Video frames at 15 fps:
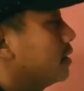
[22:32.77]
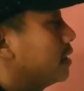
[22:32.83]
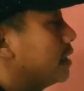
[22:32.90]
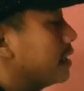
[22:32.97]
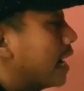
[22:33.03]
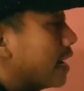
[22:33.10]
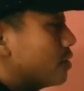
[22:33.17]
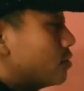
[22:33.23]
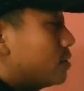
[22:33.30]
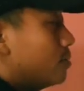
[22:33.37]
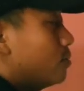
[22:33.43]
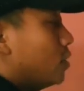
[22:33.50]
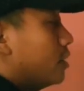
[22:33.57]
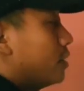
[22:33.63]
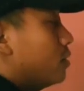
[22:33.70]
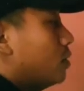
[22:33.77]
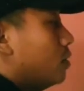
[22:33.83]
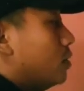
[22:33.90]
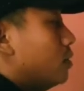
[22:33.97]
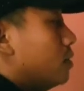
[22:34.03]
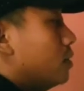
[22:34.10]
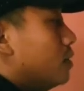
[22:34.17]
In hydrogen
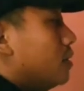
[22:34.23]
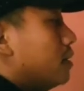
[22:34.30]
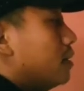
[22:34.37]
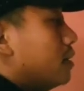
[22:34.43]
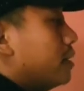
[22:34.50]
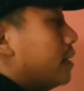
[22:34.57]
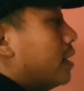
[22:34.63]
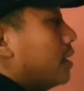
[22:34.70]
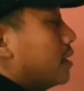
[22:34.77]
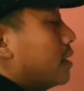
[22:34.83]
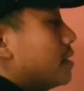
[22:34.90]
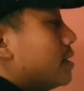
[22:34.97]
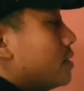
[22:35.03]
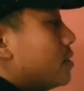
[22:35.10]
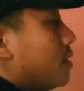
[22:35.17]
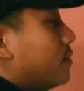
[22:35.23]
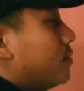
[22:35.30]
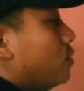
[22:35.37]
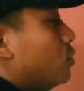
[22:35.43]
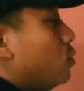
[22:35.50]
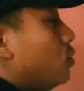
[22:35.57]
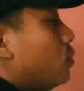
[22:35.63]
molecule, there consists
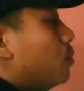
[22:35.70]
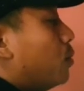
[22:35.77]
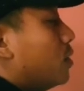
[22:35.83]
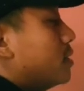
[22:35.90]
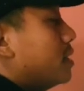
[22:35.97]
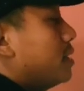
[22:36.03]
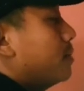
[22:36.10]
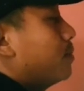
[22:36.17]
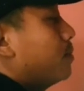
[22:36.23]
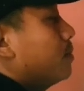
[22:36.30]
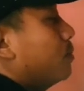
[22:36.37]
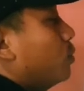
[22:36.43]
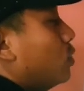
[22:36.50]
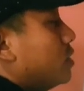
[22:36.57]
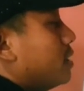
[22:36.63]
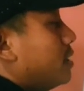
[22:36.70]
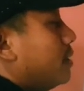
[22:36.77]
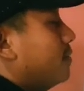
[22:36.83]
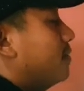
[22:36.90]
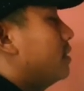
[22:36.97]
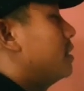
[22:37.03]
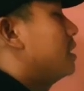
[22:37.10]
of two
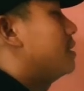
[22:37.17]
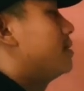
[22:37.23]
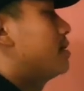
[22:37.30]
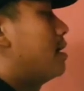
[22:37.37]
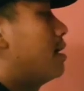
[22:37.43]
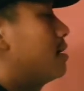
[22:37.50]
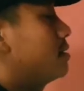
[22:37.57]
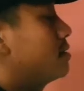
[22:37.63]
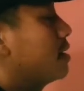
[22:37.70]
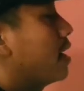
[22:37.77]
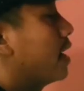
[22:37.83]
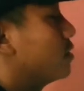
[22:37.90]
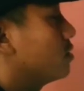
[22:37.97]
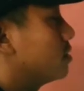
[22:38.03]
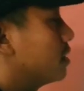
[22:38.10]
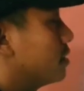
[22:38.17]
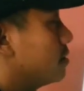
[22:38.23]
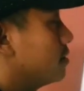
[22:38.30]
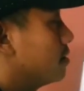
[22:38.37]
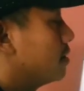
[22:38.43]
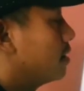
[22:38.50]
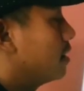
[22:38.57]
positively charged
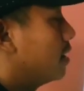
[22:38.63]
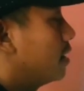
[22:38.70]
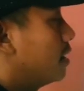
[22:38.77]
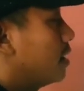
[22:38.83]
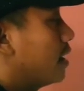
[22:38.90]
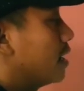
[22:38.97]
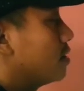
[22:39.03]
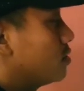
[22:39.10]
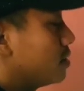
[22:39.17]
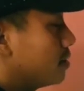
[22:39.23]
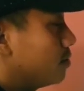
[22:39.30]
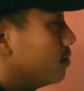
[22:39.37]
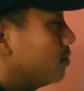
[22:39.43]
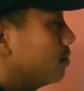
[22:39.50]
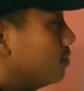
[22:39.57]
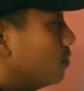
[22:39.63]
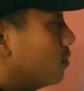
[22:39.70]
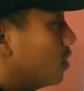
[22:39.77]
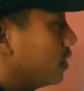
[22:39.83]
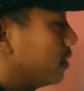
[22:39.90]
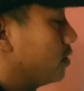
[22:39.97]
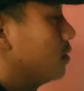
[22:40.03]
hydrogen
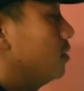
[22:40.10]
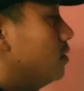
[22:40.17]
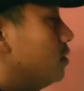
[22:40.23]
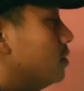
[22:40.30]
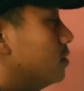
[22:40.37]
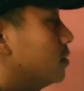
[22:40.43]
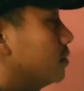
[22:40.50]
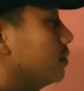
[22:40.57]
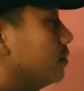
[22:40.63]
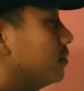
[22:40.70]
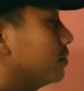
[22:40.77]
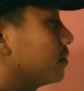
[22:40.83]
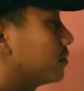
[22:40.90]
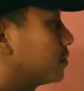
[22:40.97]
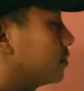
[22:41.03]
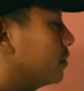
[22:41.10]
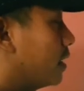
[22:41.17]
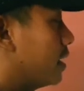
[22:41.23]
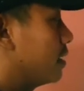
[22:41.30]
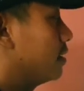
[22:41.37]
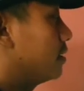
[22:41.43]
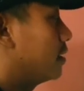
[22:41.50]
molecule.
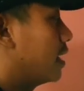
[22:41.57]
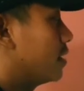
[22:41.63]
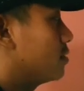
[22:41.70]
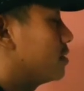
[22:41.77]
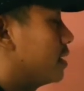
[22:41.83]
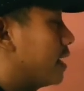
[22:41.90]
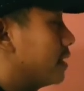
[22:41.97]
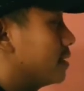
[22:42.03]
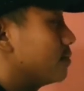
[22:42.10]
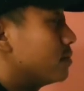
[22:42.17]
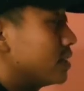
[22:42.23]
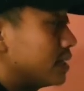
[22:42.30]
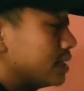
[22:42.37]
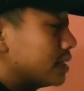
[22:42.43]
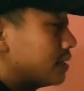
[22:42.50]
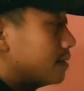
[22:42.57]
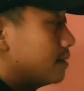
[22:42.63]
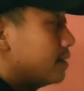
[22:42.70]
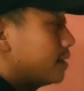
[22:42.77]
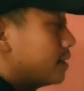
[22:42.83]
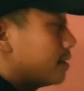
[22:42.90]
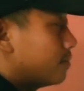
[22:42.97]
Then hydrogen atom sing
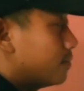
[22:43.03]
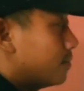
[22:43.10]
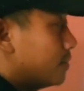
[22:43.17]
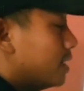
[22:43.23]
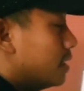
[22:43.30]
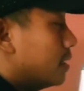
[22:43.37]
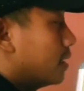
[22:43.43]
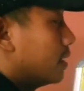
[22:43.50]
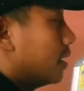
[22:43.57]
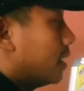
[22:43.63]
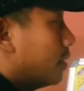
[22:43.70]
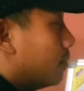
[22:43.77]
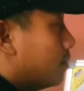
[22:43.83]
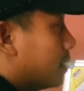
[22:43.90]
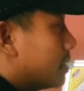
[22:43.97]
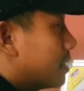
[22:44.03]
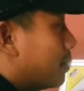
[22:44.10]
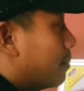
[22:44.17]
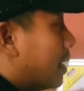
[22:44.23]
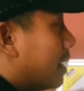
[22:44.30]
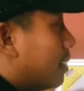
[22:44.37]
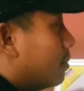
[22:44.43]
the atom
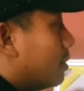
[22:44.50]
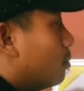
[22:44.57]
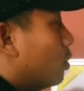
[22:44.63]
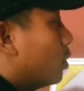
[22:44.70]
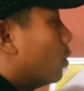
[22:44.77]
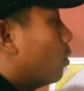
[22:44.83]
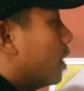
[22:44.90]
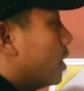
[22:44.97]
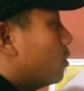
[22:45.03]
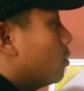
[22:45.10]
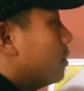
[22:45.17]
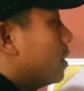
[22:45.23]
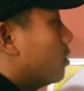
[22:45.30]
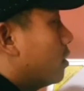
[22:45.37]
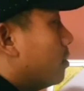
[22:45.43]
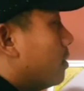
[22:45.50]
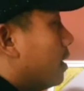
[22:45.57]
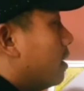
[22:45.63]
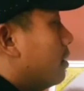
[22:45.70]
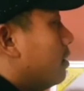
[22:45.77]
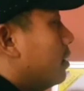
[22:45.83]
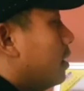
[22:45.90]
submanaba monoatomic
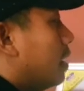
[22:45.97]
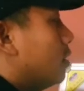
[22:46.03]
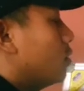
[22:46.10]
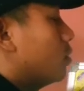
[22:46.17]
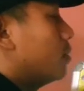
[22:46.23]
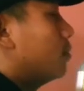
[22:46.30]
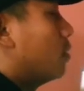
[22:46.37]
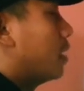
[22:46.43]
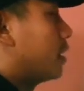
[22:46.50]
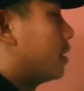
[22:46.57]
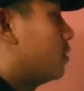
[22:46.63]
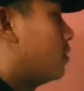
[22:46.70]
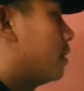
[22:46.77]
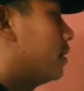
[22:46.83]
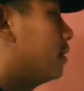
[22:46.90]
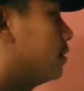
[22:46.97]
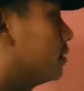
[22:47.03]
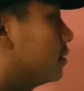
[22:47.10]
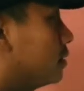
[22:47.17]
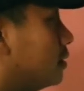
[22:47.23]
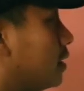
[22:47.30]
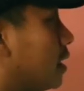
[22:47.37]
oiba adugu molecule.
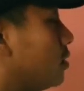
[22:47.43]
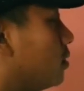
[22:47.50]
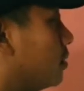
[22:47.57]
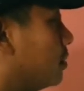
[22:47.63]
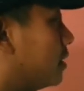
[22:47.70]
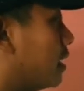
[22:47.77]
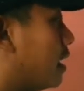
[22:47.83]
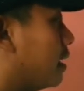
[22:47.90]
Adu iba